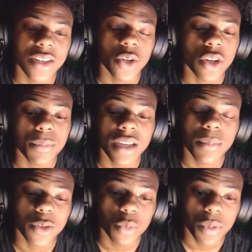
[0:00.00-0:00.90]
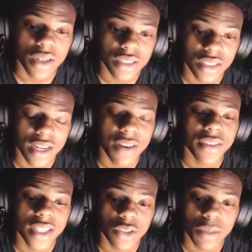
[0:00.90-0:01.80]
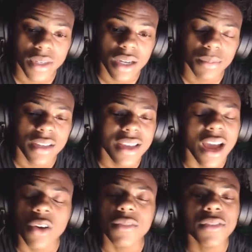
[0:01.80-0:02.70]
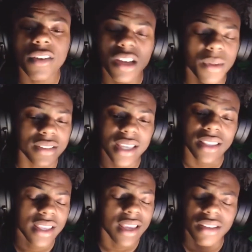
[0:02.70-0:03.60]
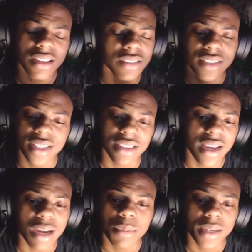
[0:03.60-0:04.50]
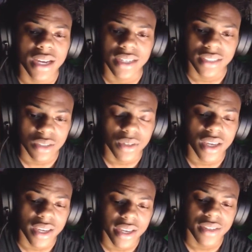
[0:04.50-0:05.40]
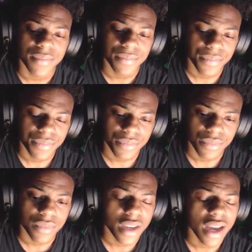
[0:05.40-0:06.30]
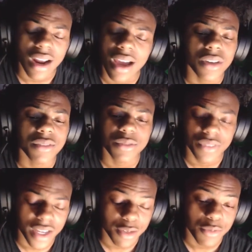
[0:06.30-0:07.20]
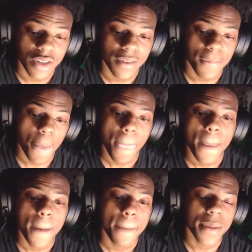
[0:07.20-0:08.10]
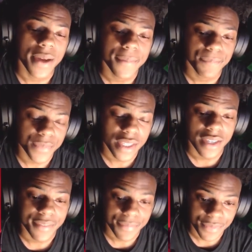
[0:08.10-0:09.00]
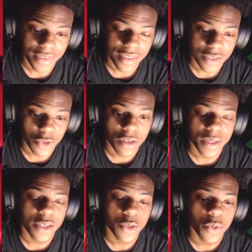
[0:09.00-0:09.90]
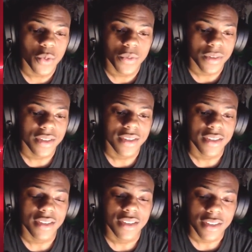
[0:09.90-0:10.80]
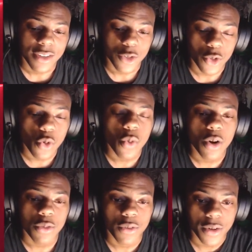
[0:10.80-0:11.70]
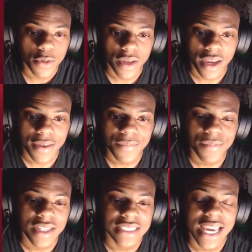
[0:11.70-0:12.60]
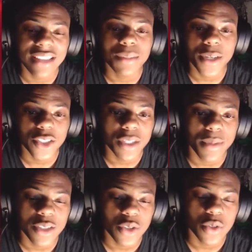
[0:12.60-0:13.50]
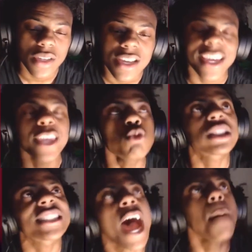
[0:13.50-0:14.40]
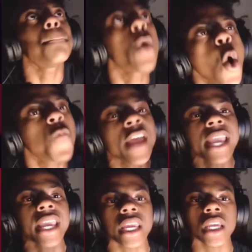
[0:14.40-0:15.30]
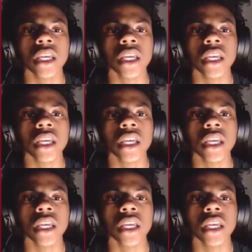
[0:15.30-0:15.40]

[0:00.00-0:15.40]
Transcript: You're gonna become a new person. Everything's gonna become. I don't give a fuck about that LED light. I'm gonna be honest, okay, Hannah. I heard you. I, I don't give a flying fuck. But yeah, it's gonna be a new new world for you, okay? Because elementary, middle school, can you stop moving?